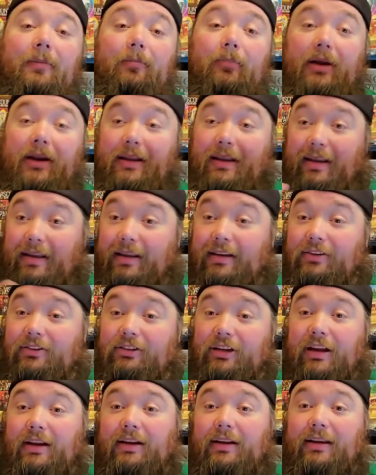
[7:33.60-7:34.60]
But
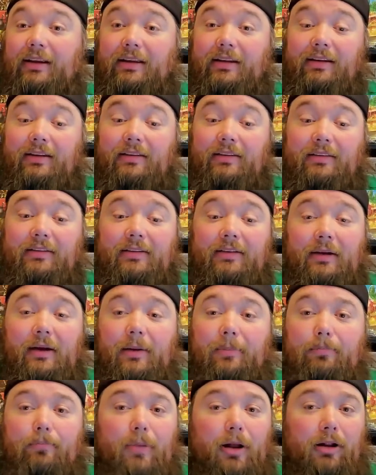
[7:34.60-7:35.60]
InGen is
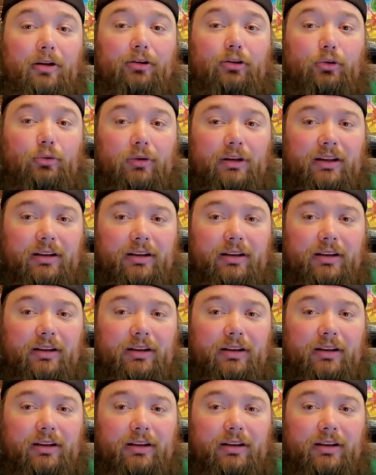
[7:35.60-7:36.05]
Muldoon.